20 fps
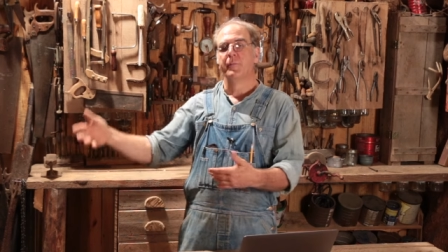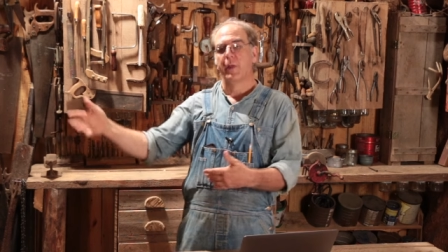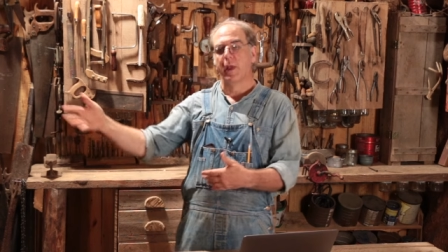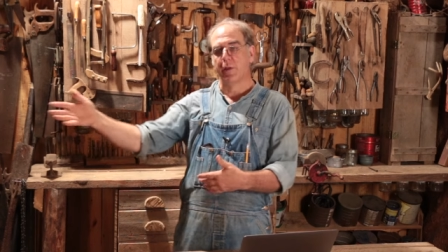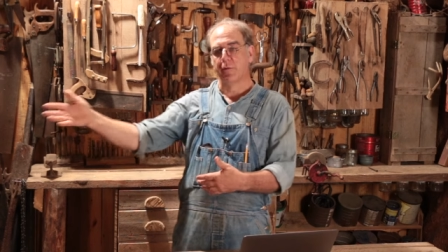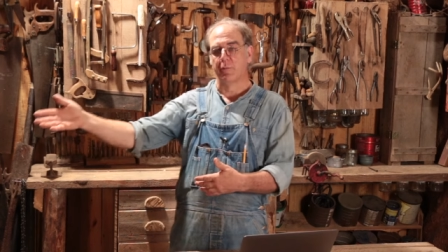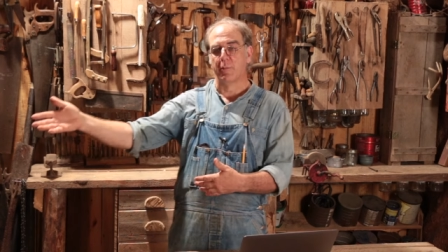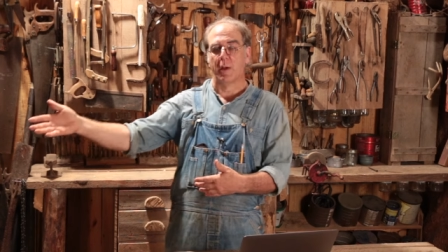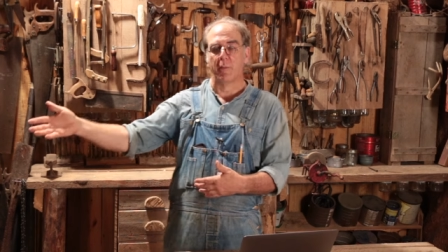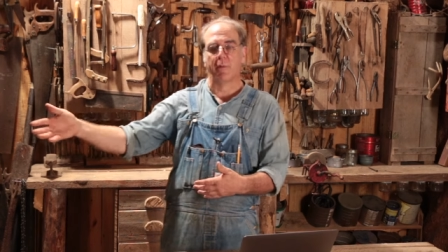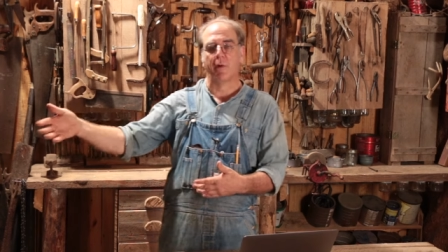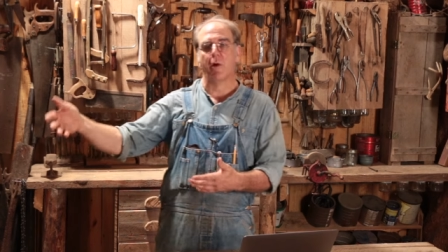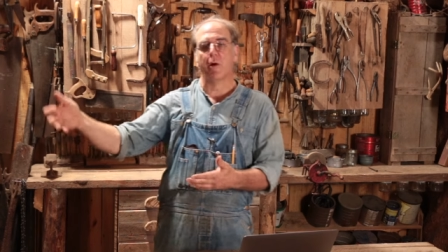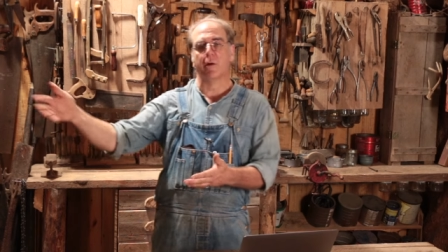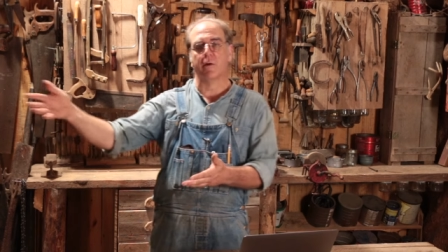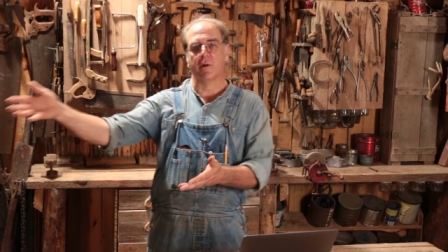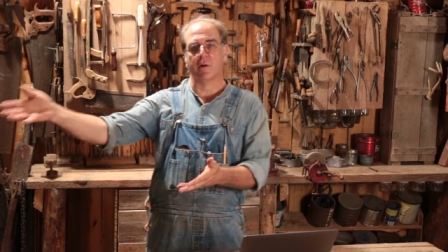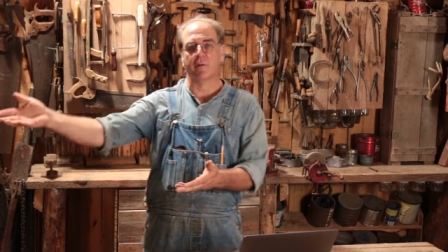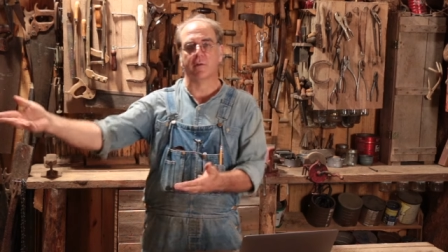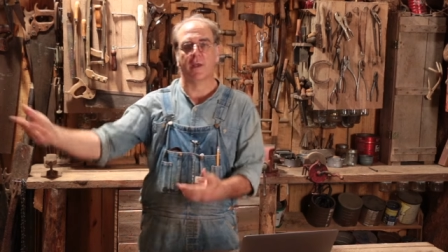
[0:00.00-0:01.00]
as my
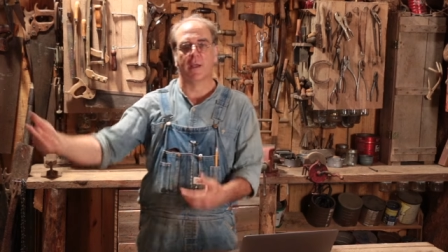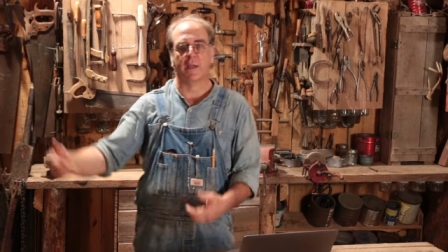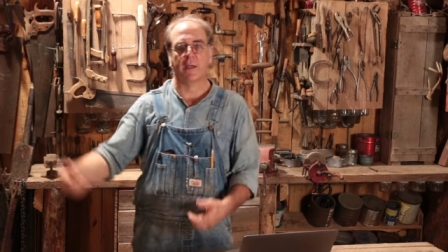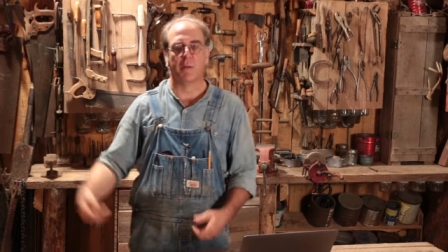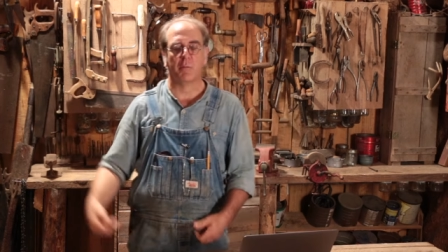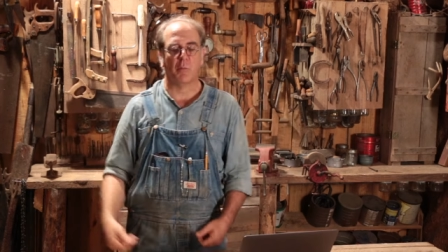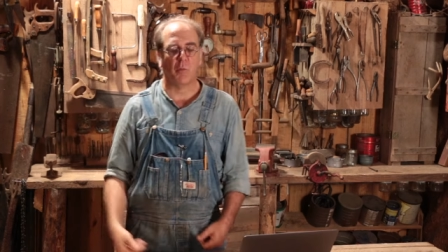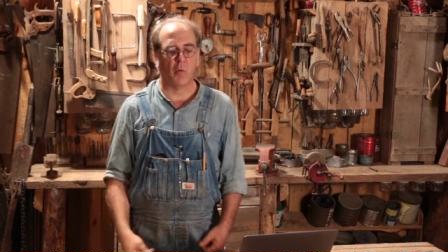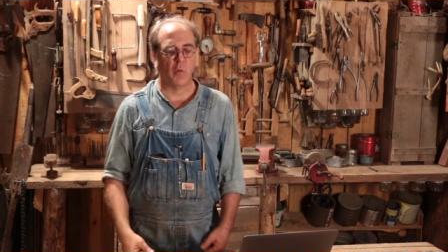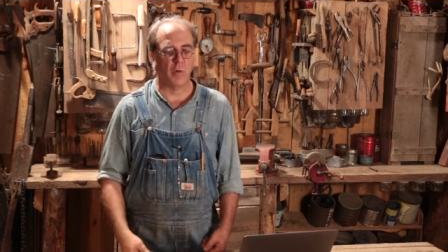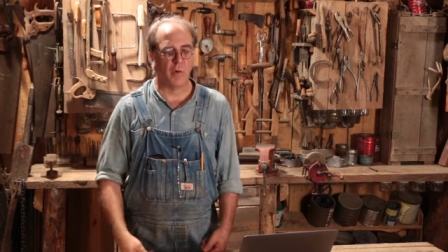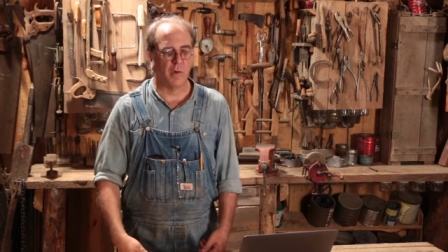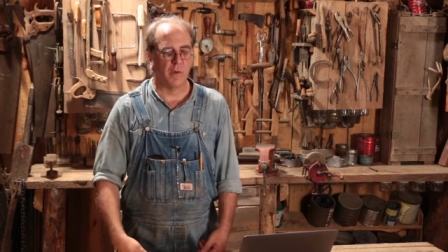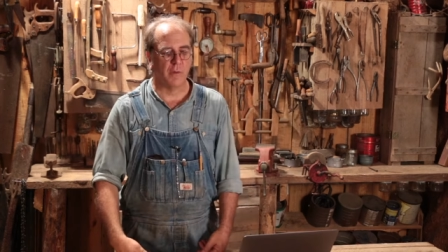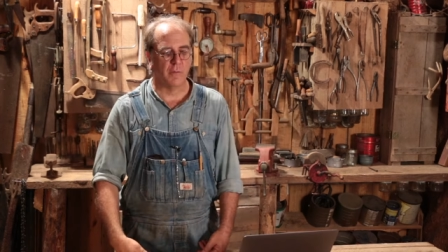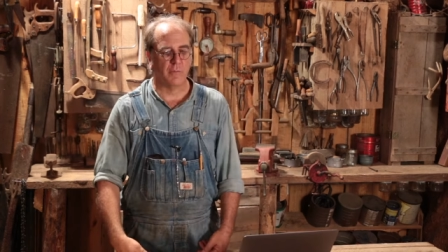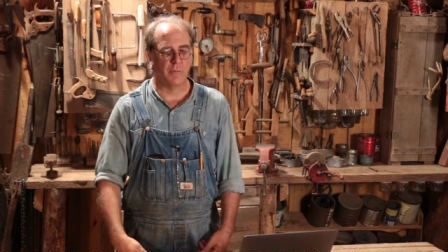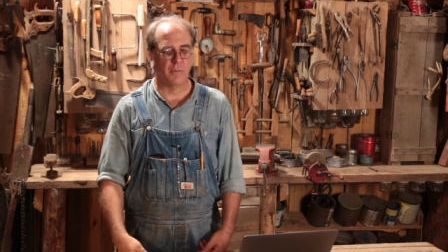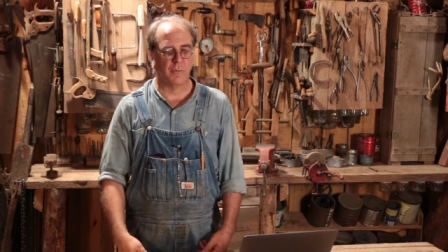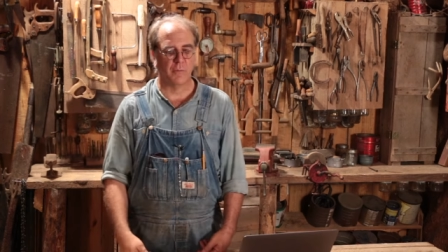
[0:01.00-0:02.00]
partner taking more
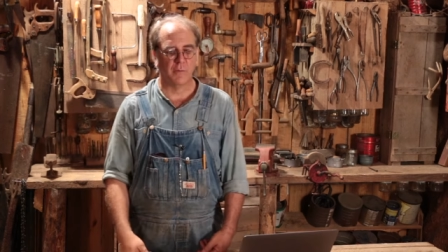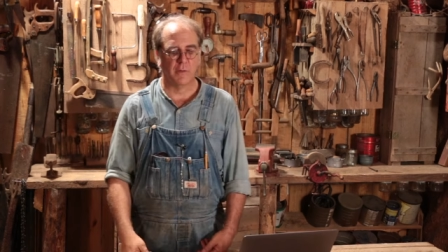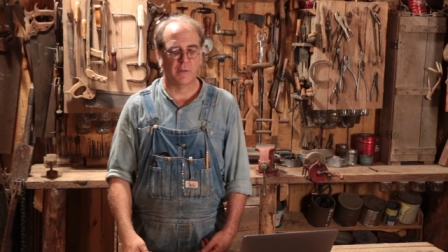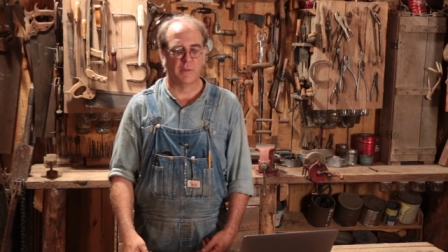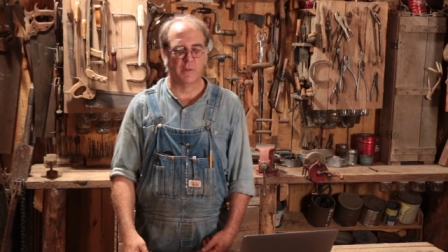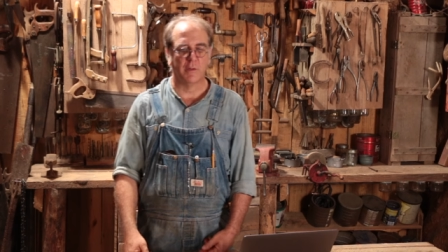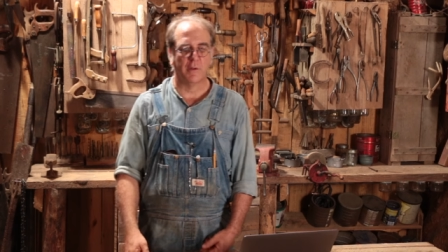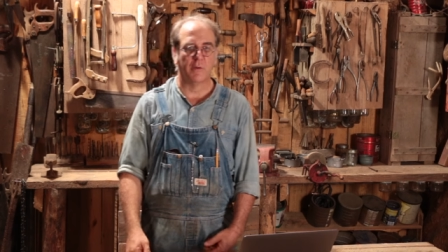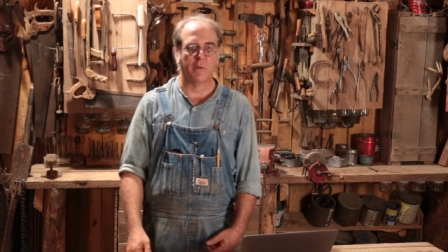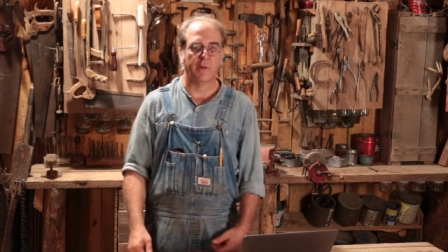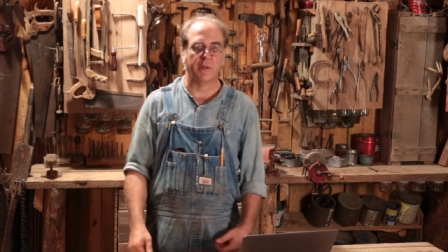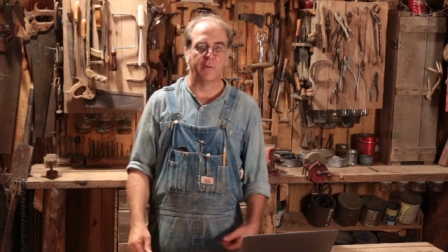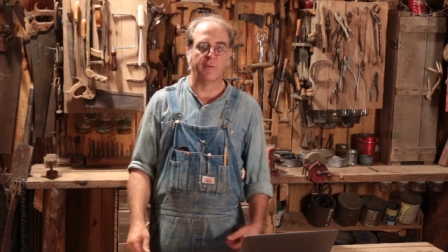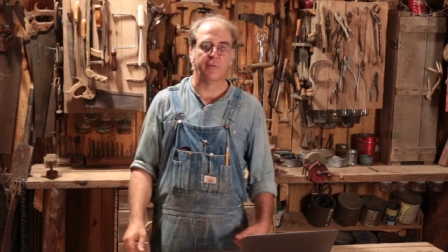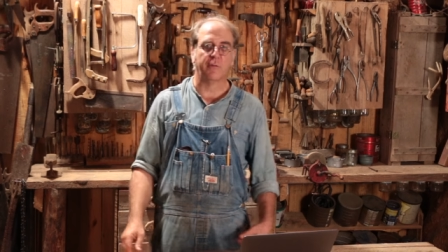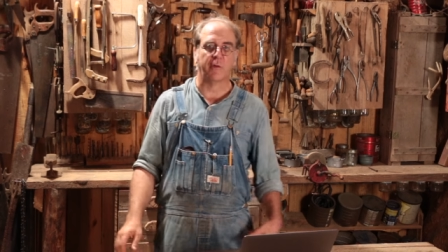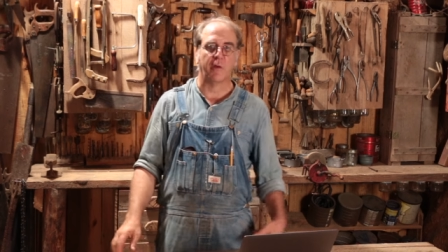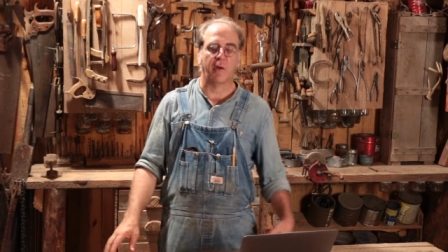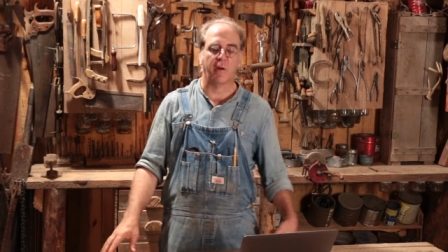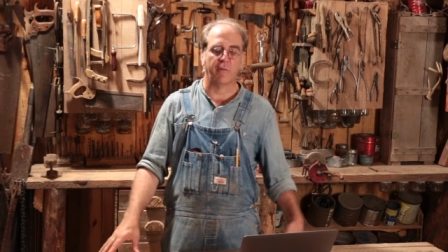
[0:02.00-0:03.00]
of you know his
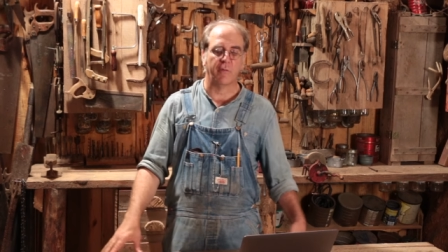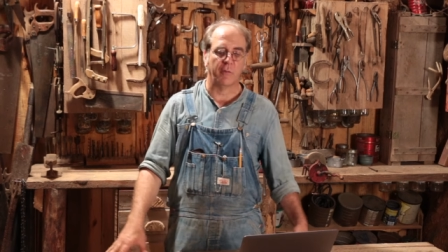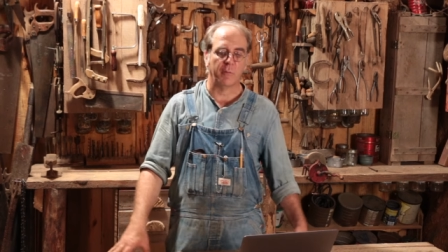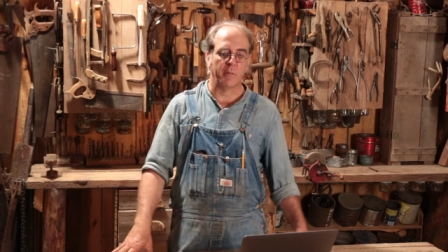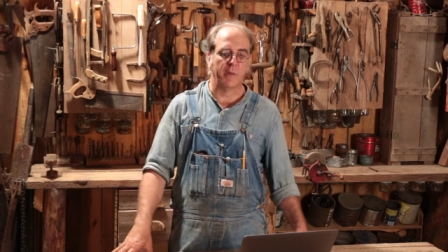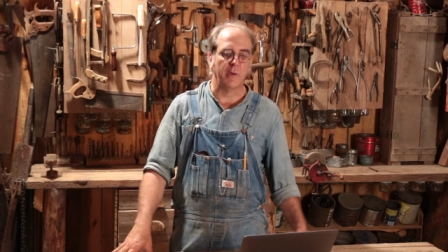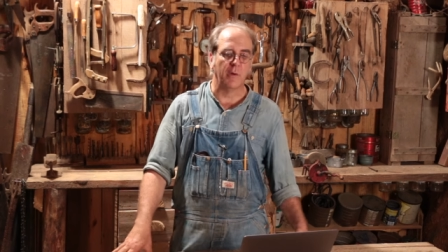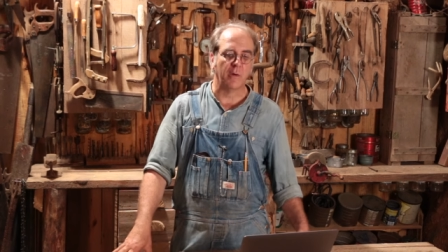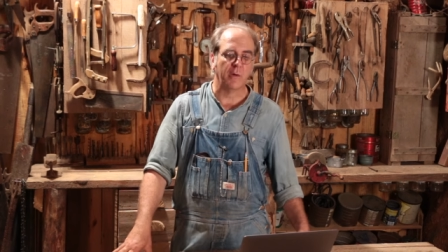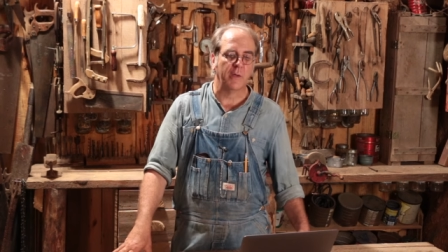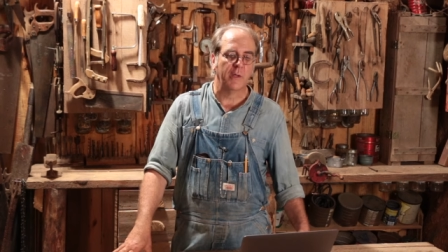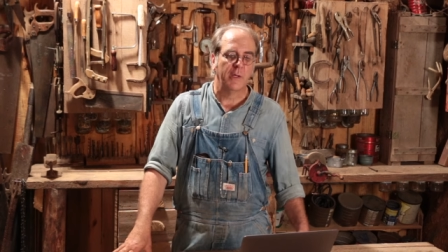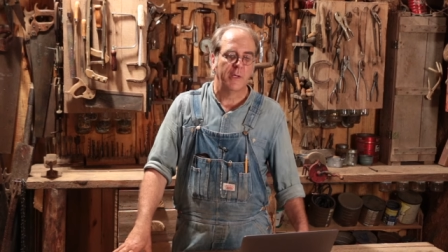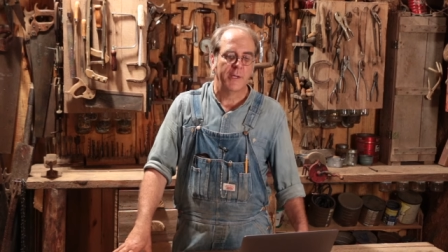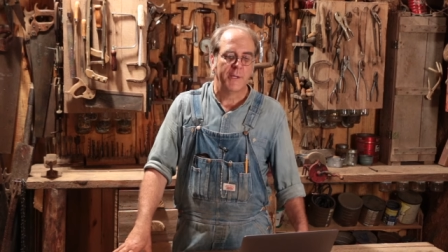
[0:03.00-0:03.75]
share of the milk.